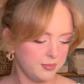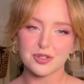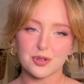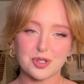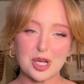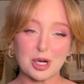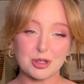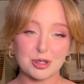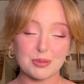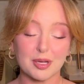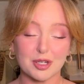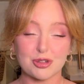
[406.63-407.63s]
So it's actually
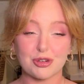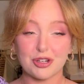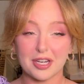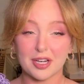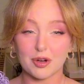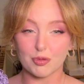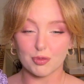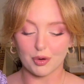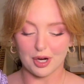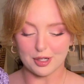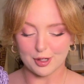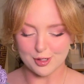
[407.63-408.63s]
measuring
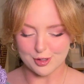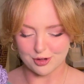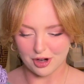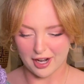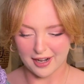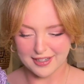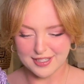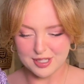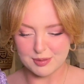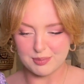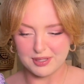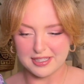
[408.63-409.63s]
right on track
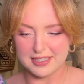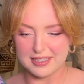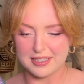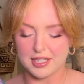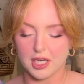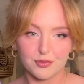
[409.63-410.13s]
to be